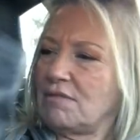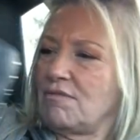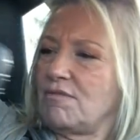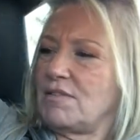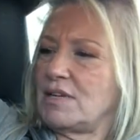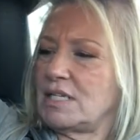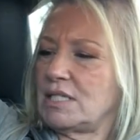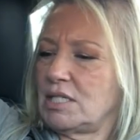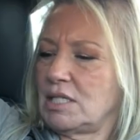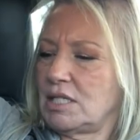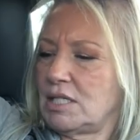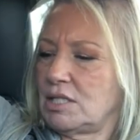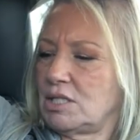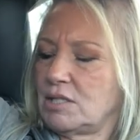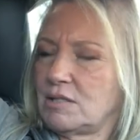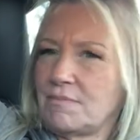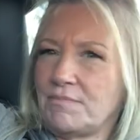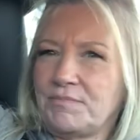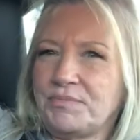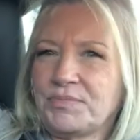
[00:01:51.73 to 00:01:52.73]

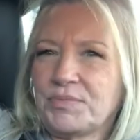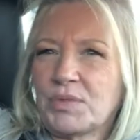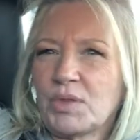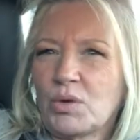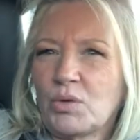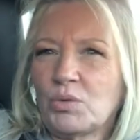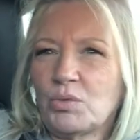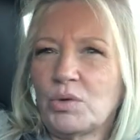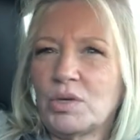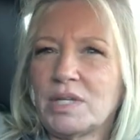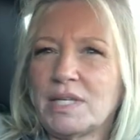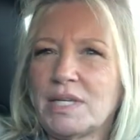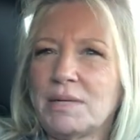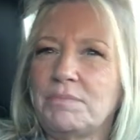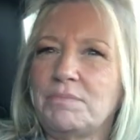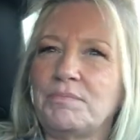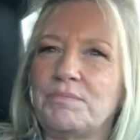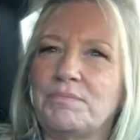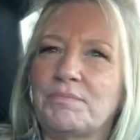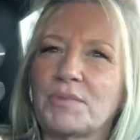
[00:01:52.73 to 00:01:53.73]
vintage, really
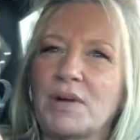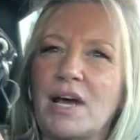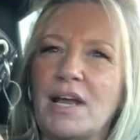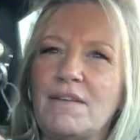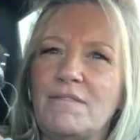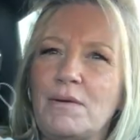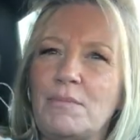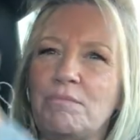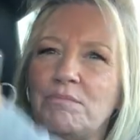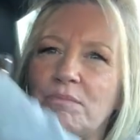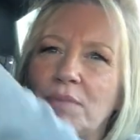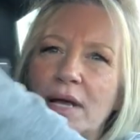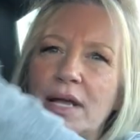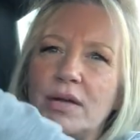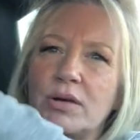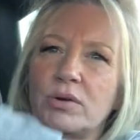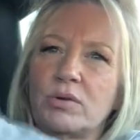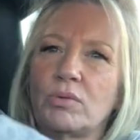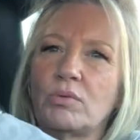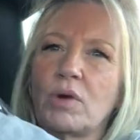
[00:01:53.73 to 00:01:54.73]
kind of a
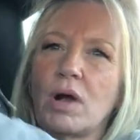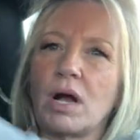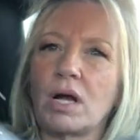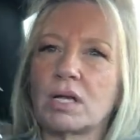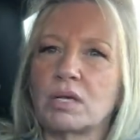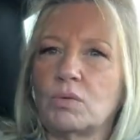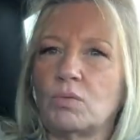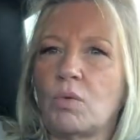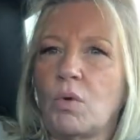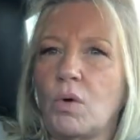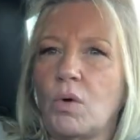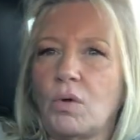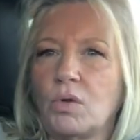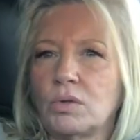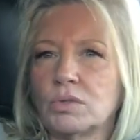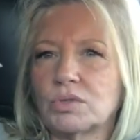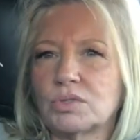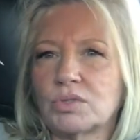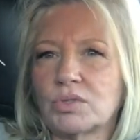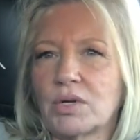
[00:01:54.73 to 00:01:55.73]
biker rock and
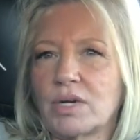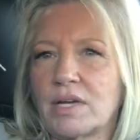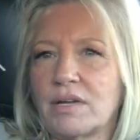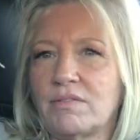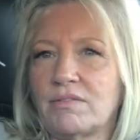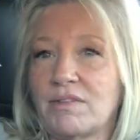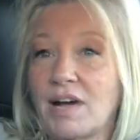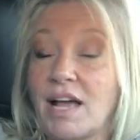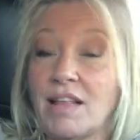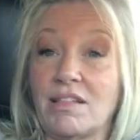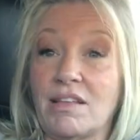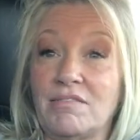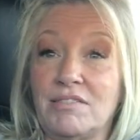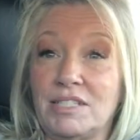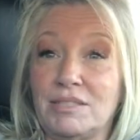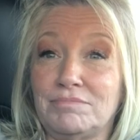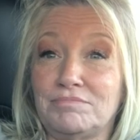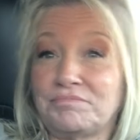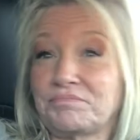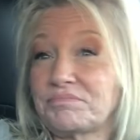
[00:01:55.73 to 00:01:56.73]
roll sort of, I love
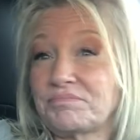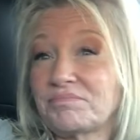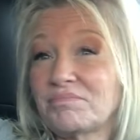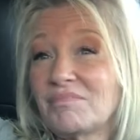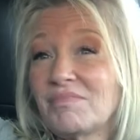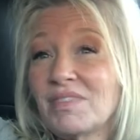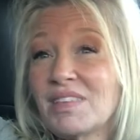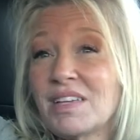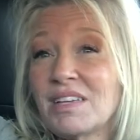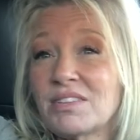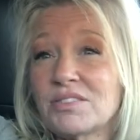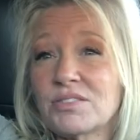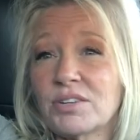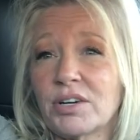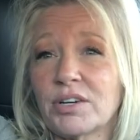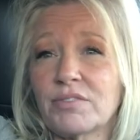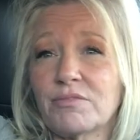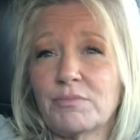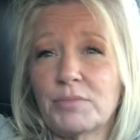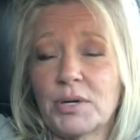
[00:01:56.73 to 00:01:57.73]
it,
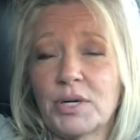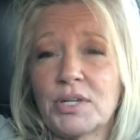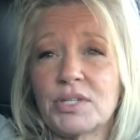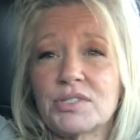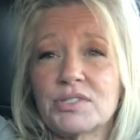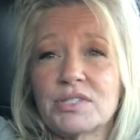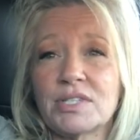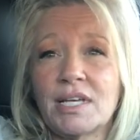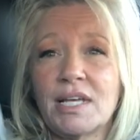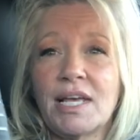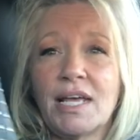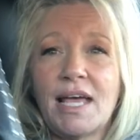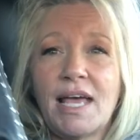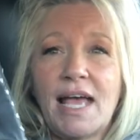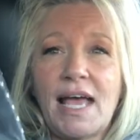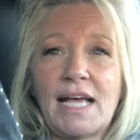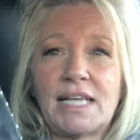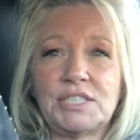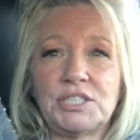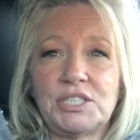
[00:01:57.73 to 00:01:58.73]
sort of purse
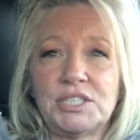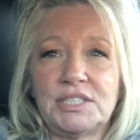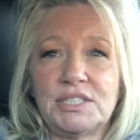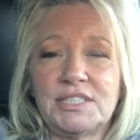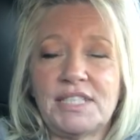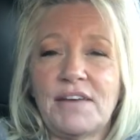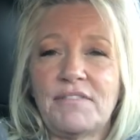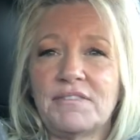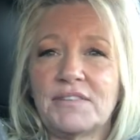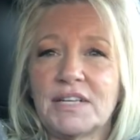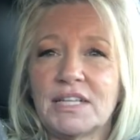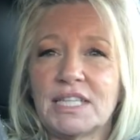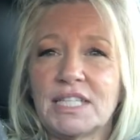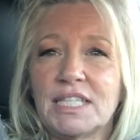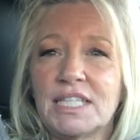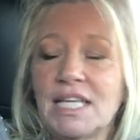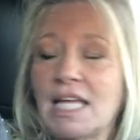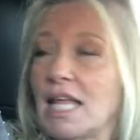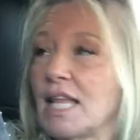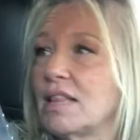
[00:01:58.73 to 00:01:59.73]
and she's
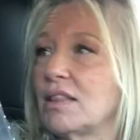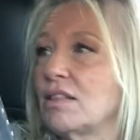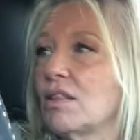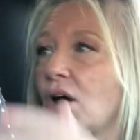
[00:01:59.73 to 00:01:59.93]
definitely in